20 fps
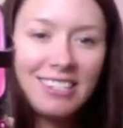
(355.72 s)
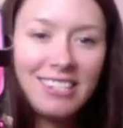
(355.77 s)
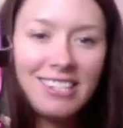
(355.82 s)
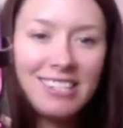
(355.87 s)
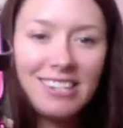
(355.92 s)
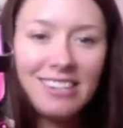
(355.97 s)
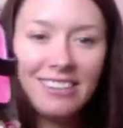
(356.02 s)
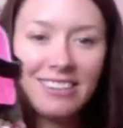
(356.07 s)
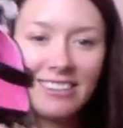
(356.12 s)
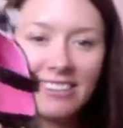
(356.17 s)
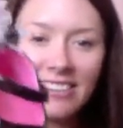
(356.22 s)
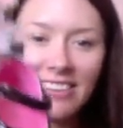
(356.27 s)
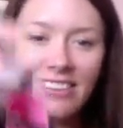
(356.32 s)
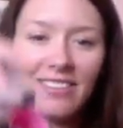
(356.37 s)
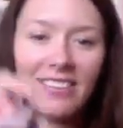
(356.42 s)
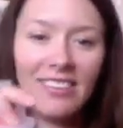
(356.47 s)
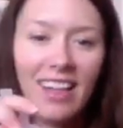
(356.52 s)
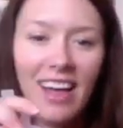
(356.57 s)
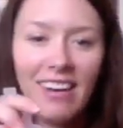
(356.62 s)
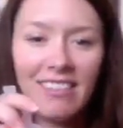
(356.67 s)
shoes with
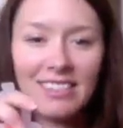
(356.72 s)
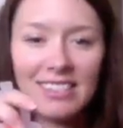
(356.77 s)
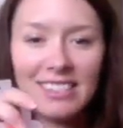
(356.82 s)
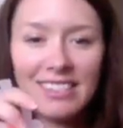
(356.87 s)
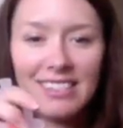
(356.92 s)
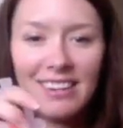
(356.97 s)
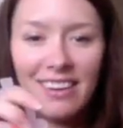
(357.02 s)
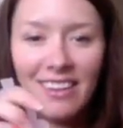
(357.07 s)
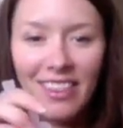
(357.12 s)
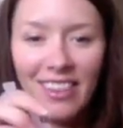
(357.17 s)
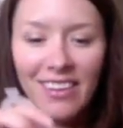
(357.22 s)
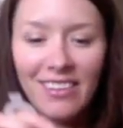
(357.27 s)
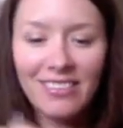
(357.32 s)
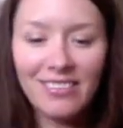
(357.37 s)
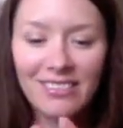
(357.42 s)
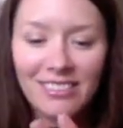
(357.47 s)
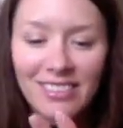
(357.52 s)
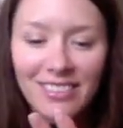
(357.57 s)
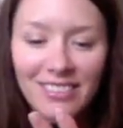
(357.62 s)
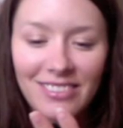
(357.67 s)
flowers on them,
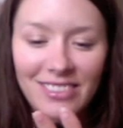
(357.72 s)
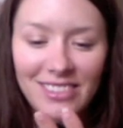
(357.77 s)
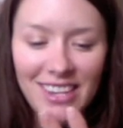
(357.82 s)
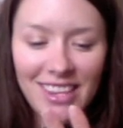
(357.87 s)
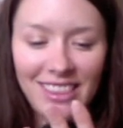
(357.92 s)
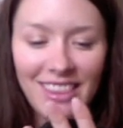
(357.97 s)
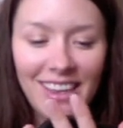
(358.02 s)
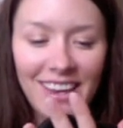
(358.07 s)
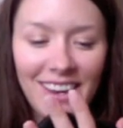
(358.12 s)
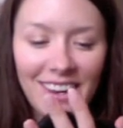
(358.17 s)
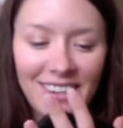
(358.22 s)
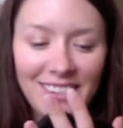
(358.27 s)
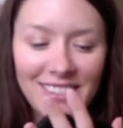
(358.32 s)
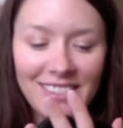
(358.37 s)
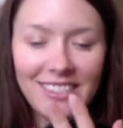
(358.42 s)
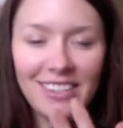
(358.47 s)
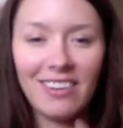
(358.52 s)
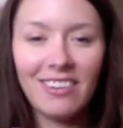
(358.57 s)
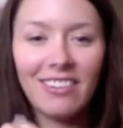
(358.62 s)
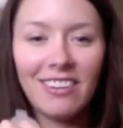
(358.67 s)
which I think are
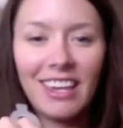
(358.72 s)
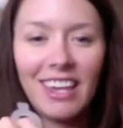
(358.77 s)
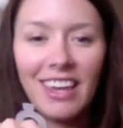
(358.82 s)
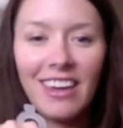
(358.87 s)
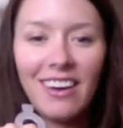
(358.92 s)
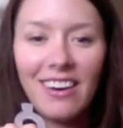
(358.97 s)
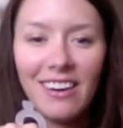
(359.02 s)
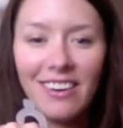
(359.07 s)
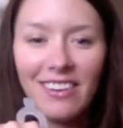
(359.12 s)
so cute.